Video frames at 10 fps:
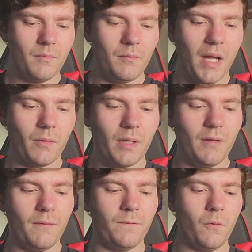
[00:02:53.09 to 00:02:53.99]
model
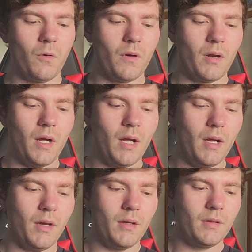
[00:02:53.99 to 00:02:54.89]
kit for
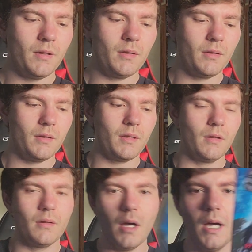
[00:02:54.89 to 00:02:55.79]

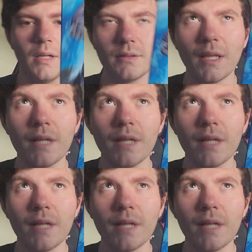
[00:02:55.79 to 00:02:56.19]
Gear